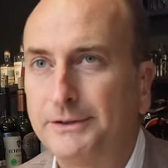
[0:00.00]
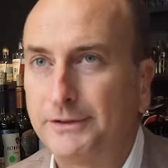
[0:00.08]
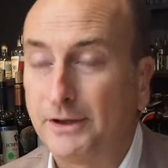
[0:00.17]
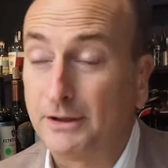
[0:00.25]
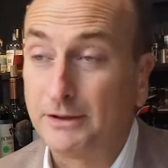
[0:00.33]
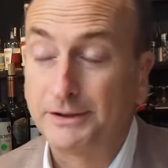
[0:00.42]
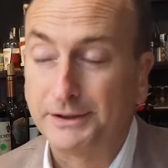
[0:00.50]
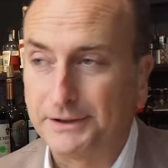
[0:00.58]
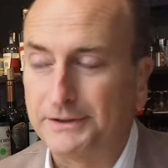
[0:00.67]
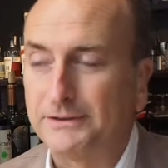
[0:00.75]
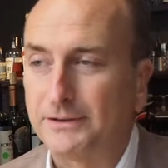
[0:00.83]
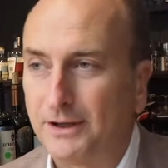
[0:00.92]
So
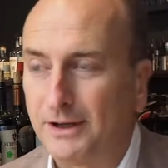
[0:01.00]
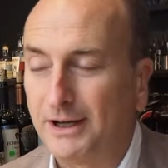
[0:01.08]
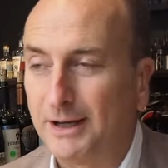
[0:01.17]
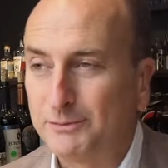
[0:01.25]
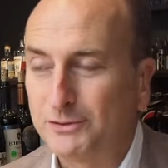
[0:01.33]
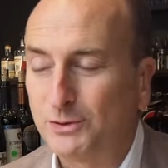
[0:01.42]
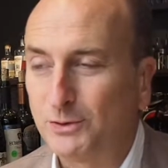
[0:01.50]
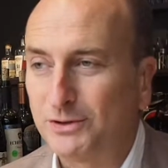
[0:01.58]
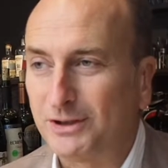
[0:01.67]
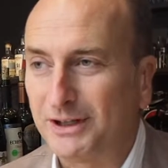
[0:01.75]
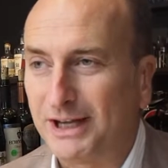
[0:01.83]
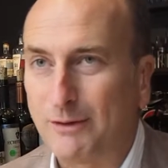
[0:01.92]
it's
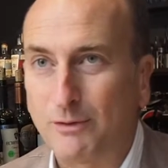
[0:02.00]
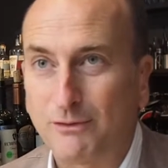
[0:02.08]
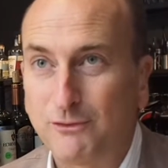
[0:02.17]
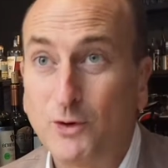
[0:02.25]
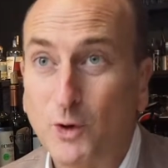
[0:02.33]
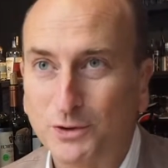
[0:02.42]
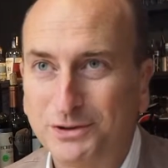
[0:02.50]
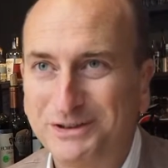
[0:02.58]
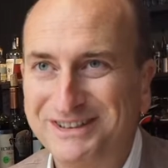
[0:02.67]
absolutely our fault.